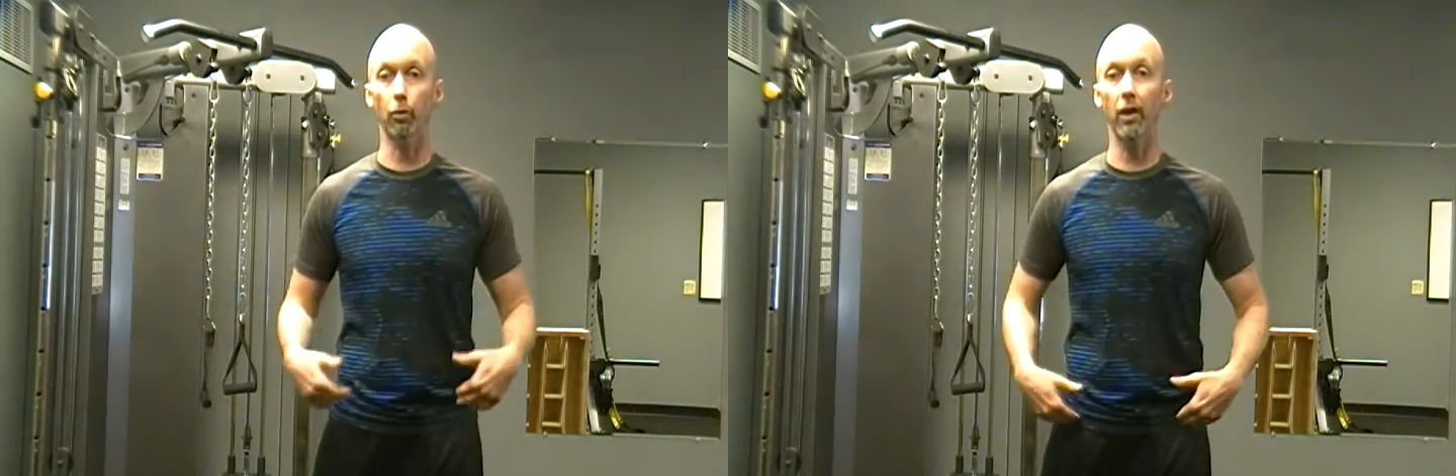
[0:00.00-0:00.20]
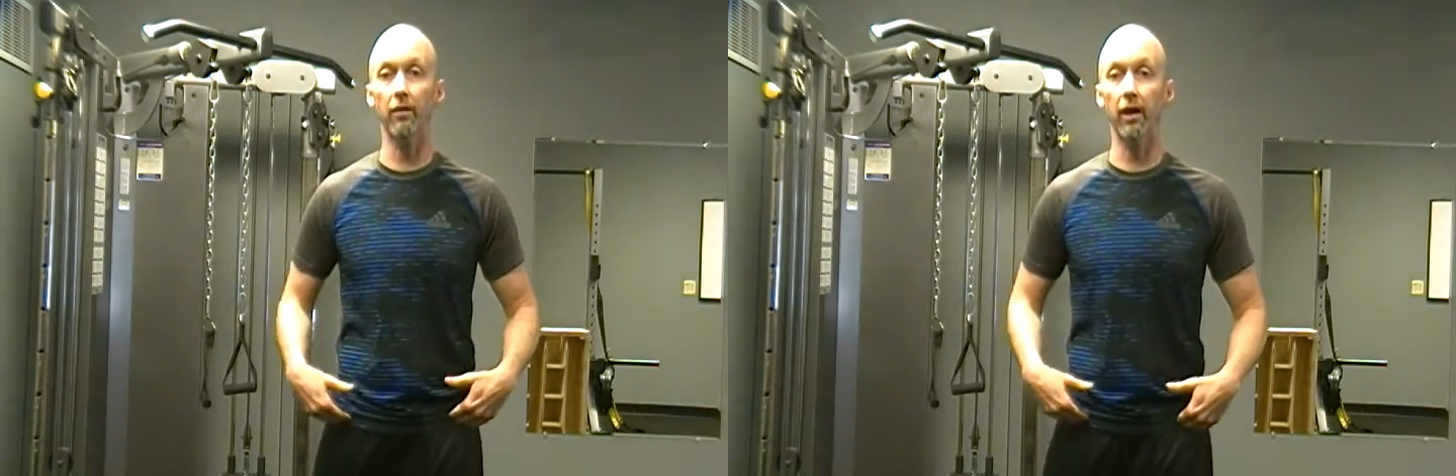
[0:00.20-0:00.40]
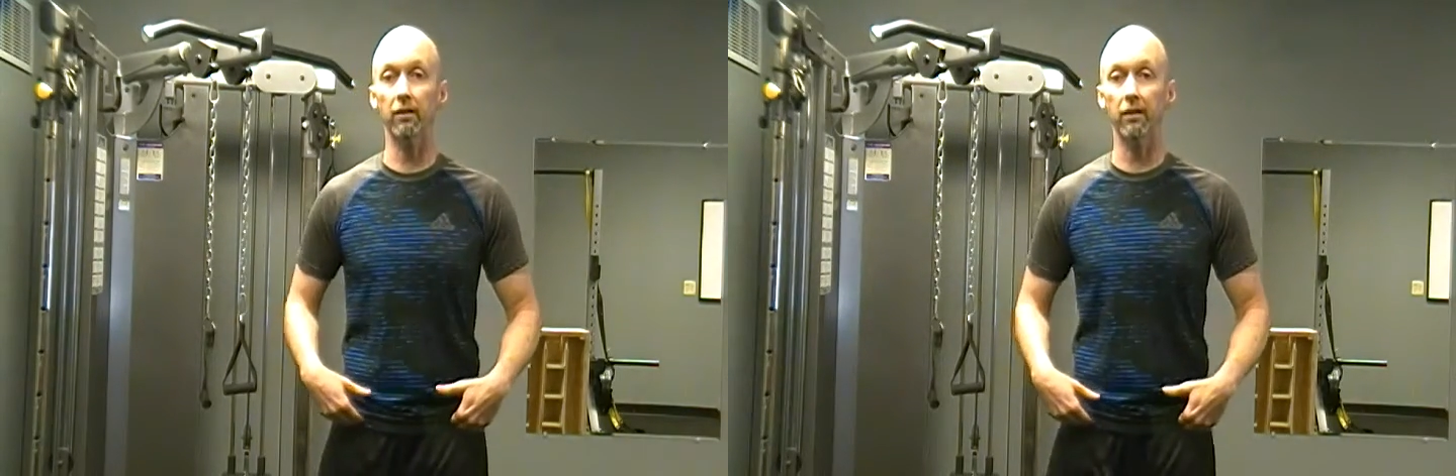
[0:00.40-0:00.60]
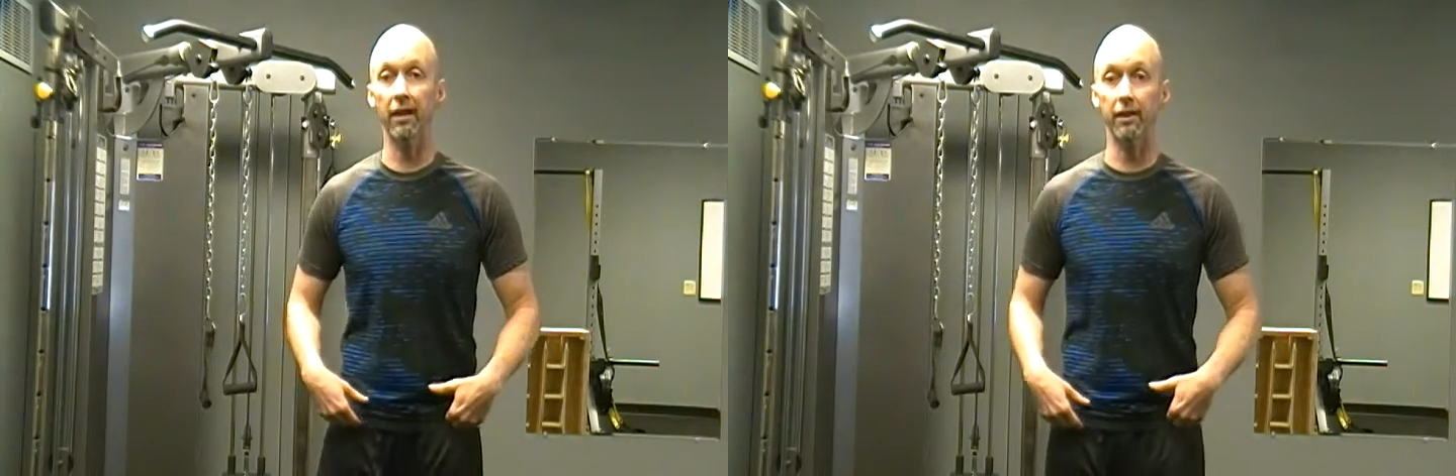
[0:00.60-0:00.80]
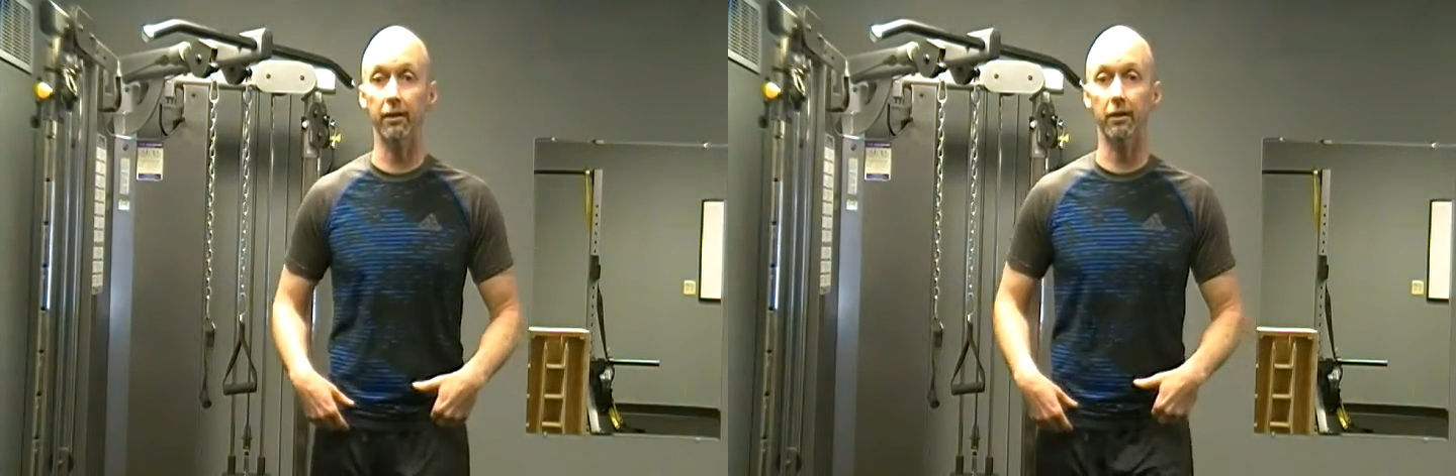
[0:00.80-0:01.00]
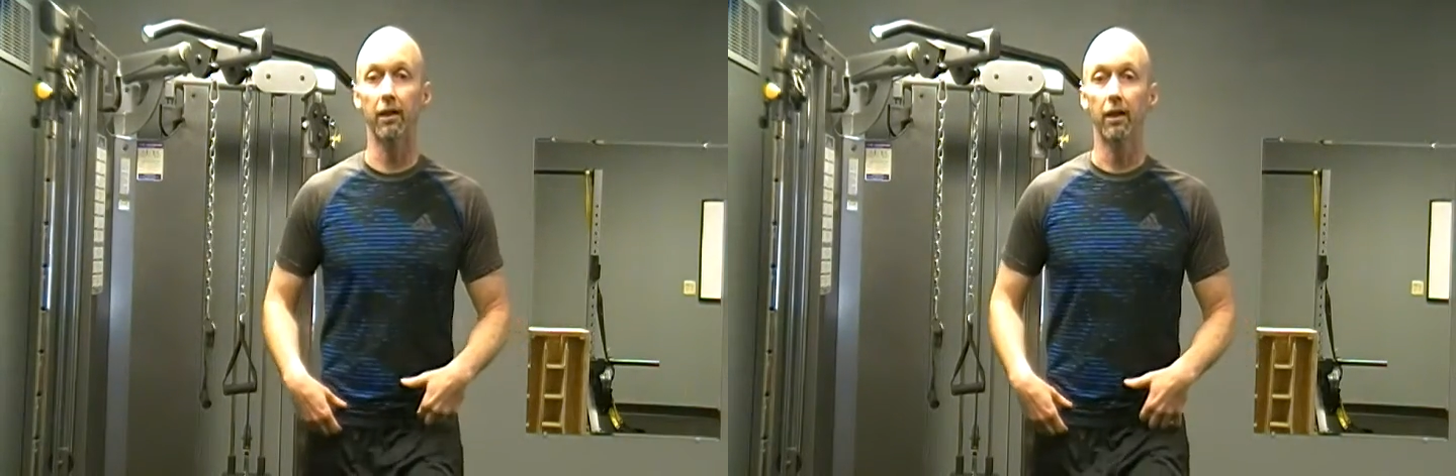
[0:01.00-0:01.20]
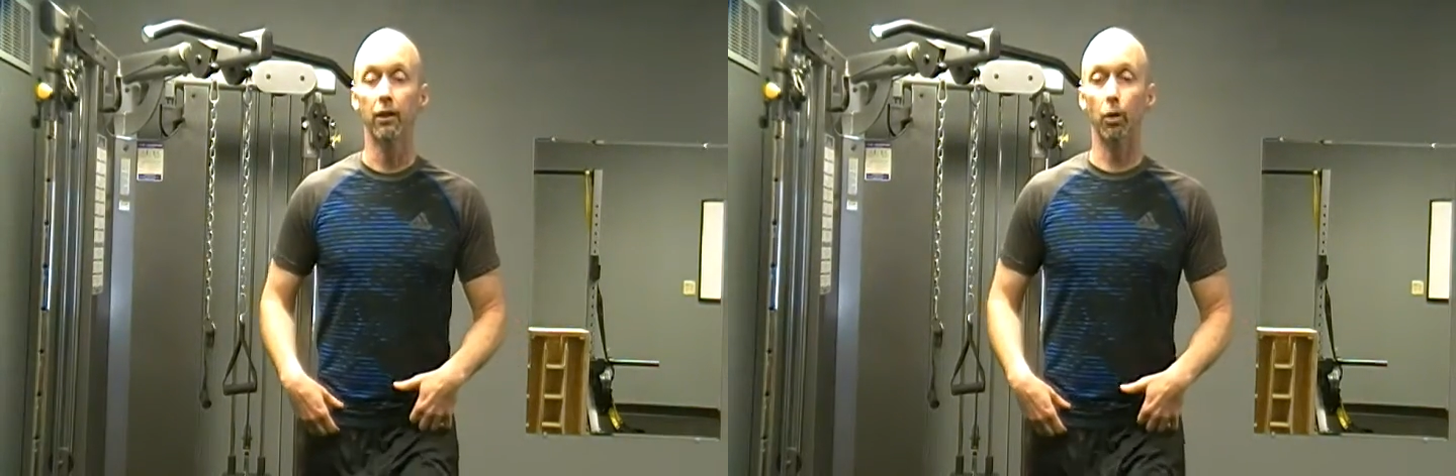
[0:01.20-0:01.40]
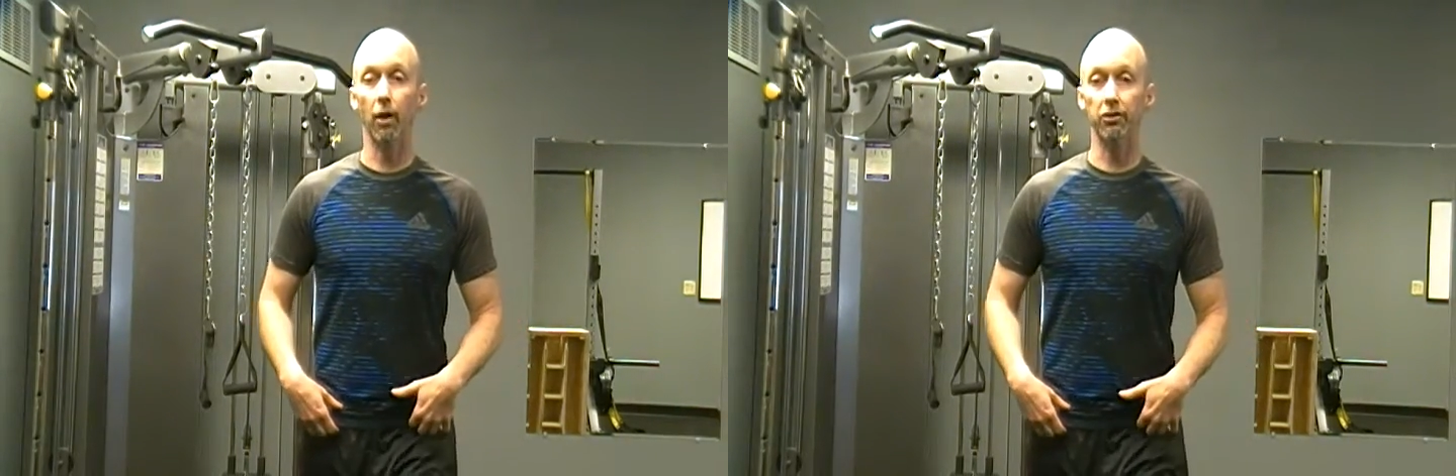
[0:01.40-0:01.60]
the way that like your
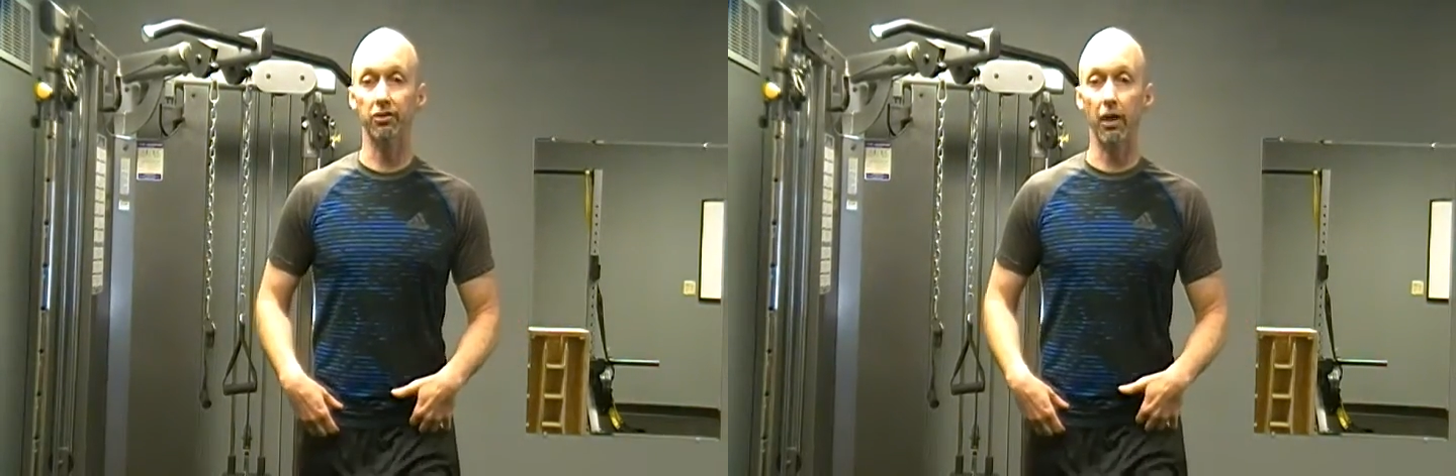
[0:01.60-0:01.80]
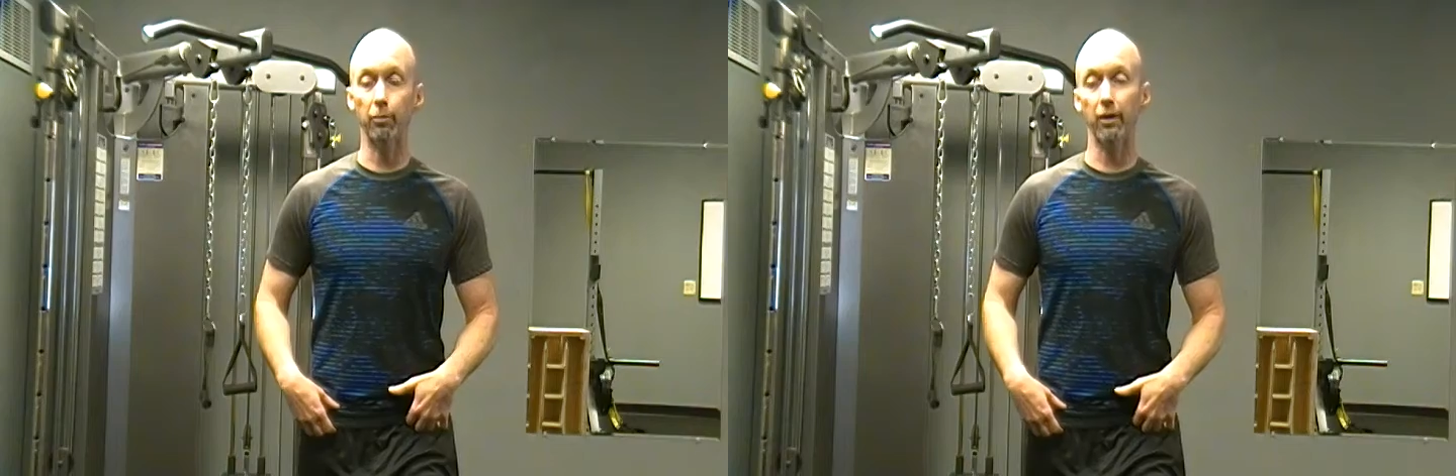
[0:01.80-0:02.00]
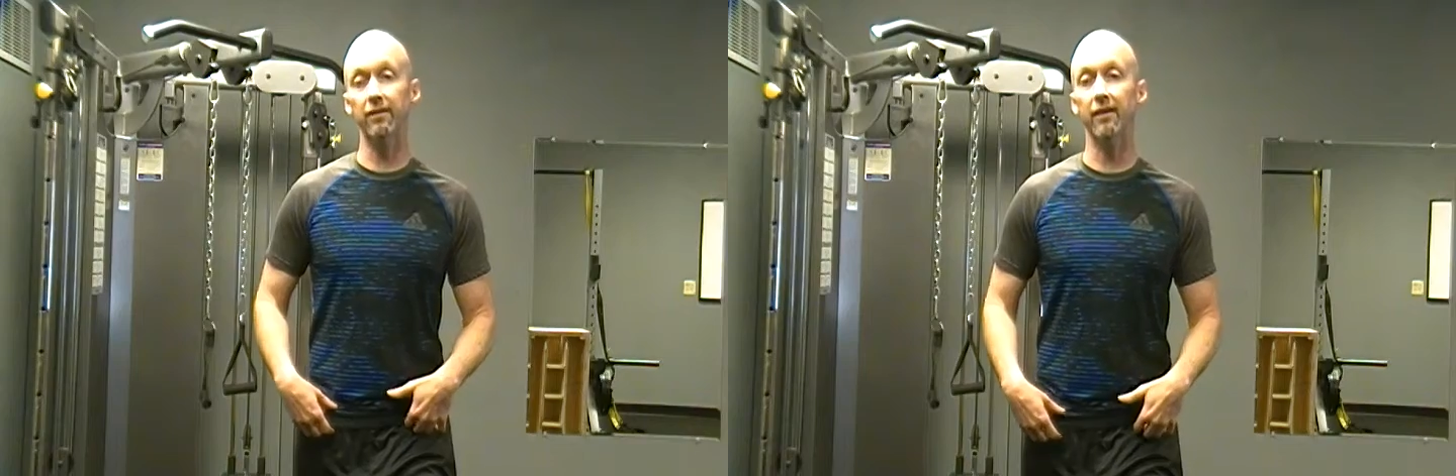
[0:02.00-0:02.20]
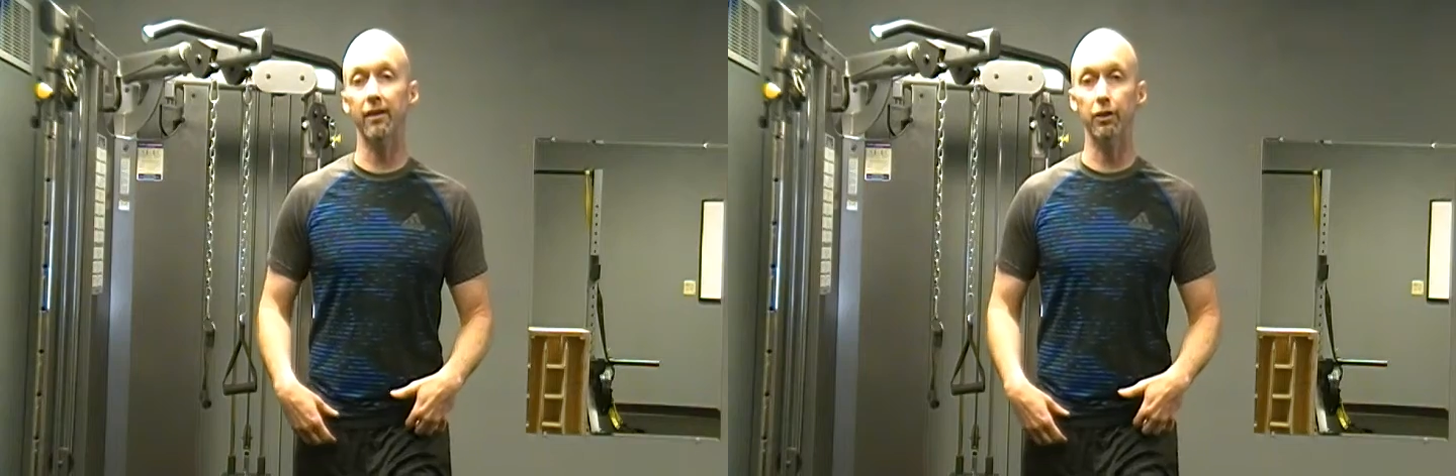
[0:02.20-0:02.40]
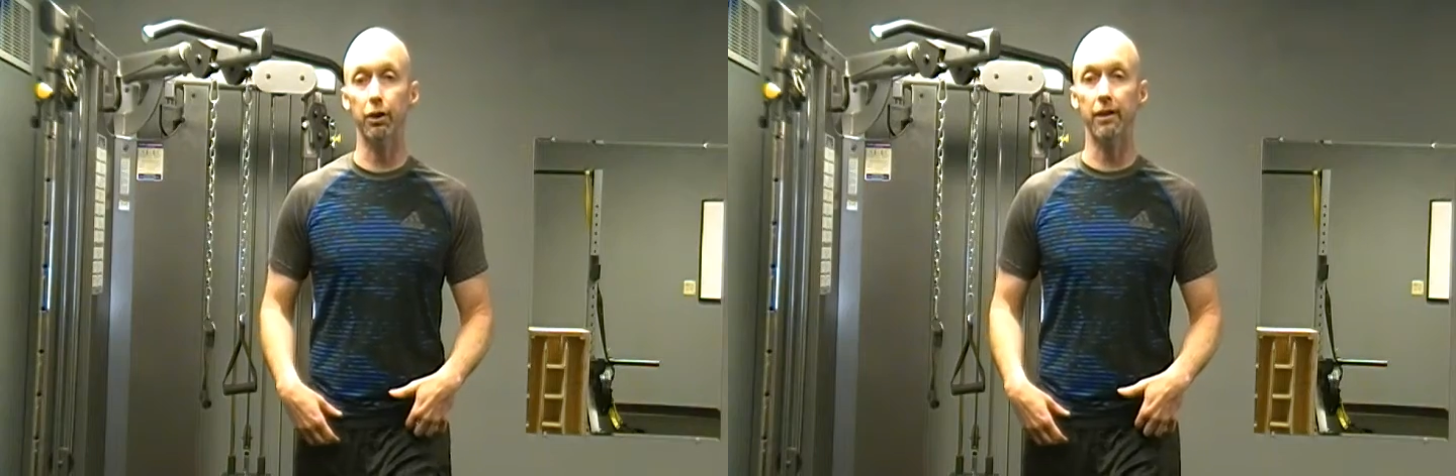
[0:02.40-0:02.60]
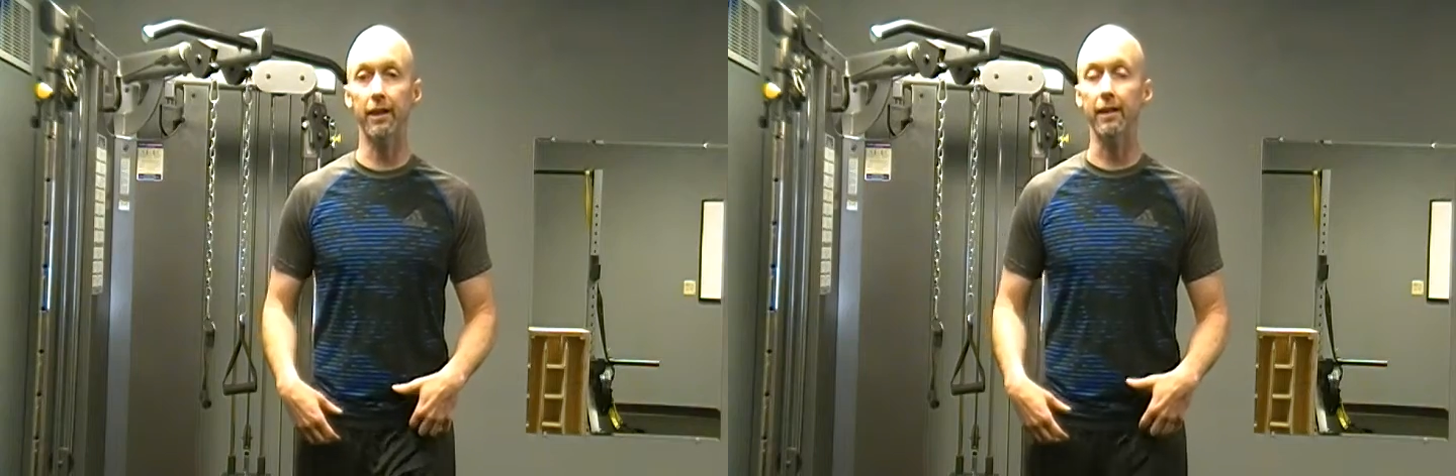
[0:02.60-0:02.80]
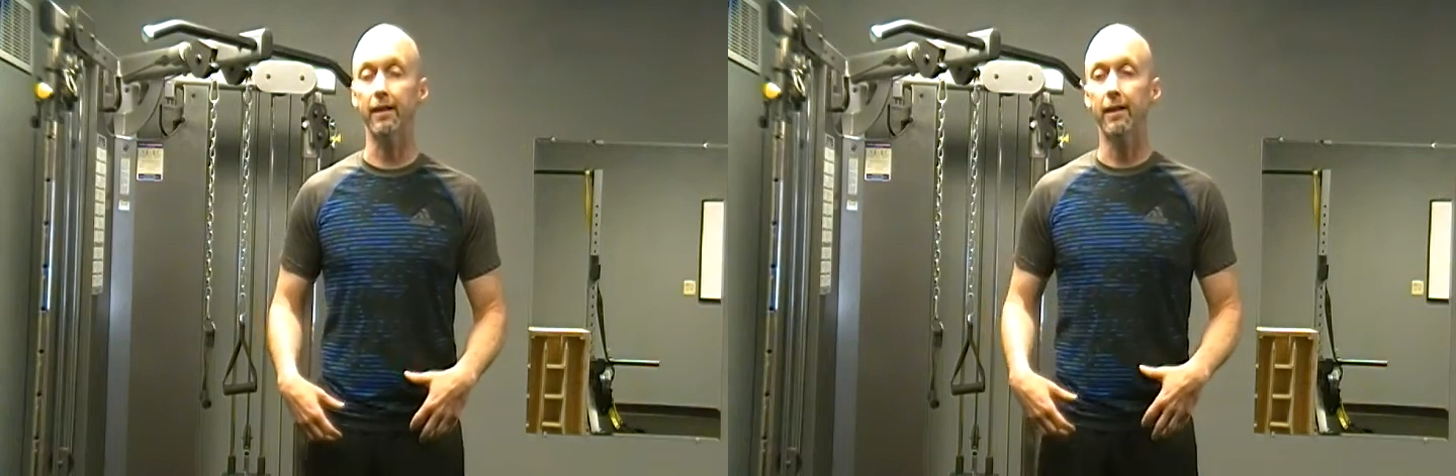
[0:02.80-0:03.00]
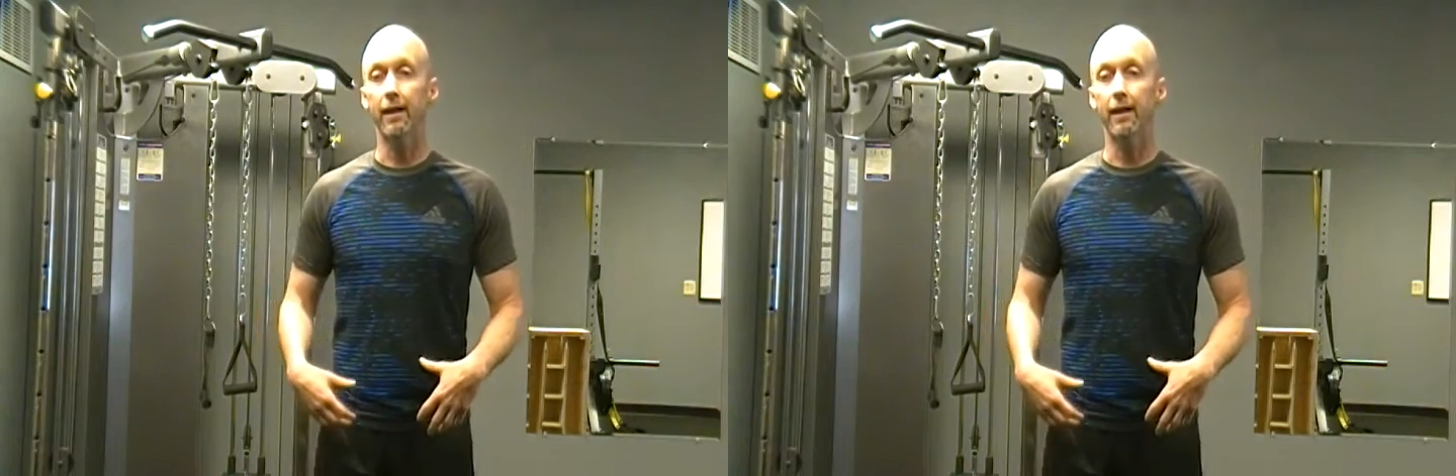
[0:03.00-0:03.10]
quadricep would extend your knee.